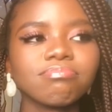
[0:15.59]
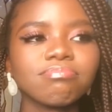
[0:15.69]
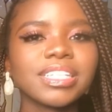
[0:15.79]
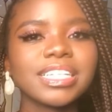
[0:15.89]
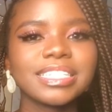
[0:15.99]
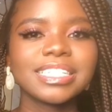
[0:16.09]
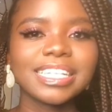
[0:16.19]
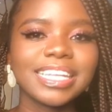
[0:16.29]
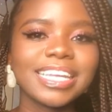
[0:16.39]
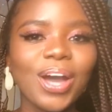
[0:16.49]
please
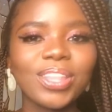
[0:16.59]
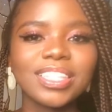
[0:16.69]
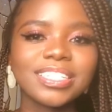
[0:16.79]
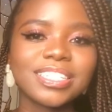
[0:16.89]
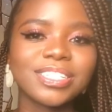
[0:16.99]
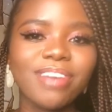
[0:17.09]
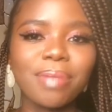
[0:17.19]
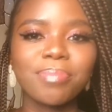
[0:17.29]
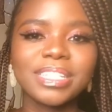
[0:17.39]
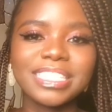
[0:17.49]
click on the subscribe
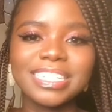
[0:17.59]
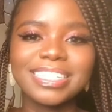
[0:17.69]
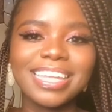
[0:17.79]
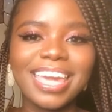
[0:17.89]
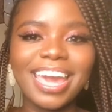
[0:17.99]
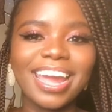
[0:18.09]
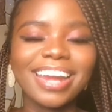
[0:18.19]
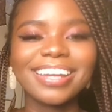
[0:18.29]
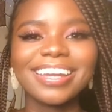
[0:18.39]
button here